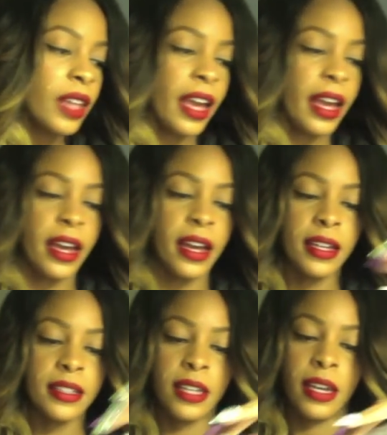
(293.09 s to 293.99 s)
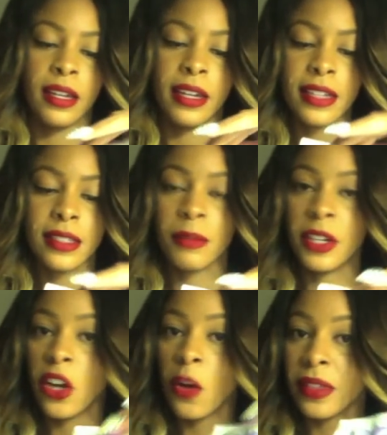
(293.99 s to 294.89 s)
And next I'm going
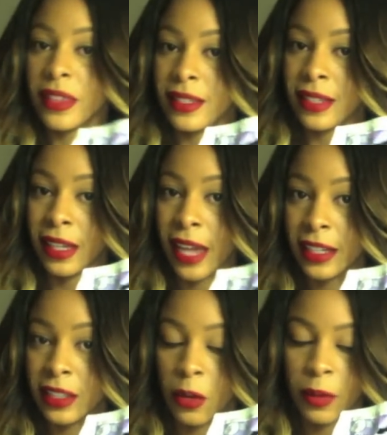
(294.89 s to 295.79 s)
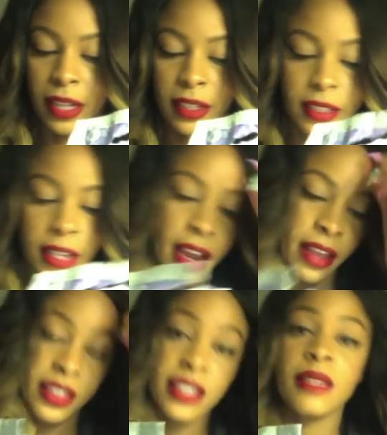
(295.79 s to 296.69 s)
to go with this Kaleidoscope Colors.
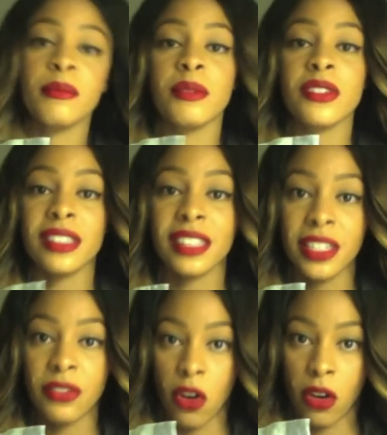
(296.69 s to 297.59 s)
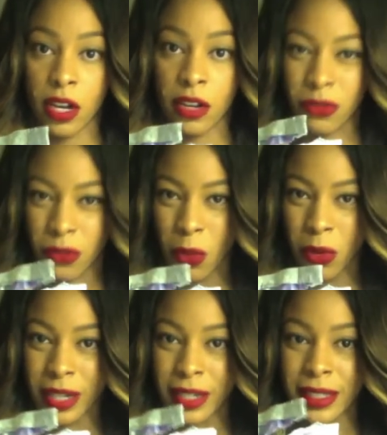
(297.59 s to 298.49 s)
This I'm supposed to leave on
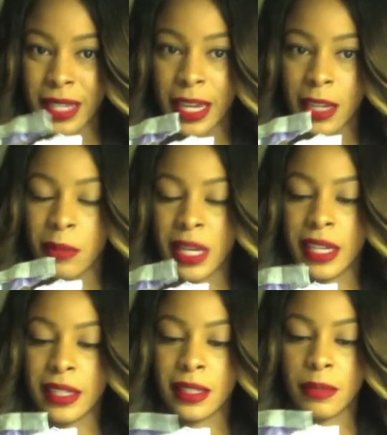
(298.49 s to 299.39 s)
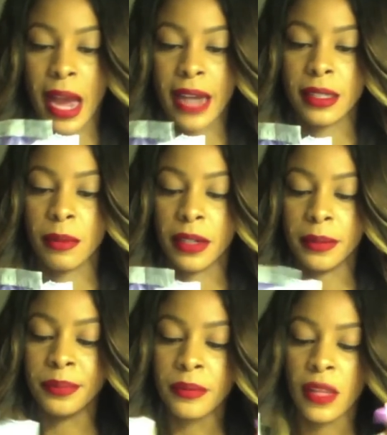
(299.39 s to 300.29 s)
for ten minutes
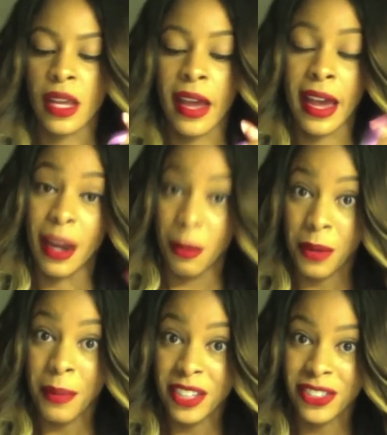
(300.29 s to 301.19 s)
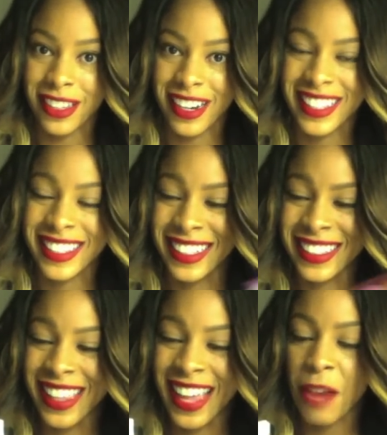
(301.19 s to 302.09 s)
maximum. And I'm going to make sure that I stick
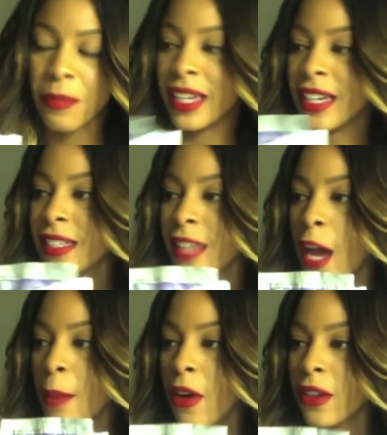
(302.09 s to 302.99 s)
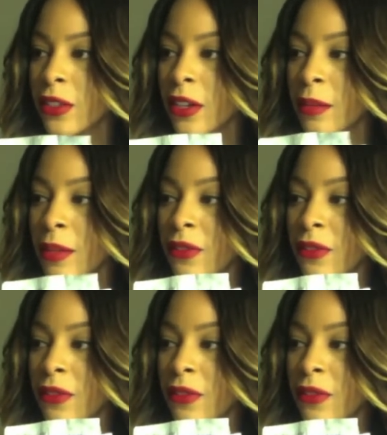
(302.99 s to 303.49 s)
to that because I'm also going to be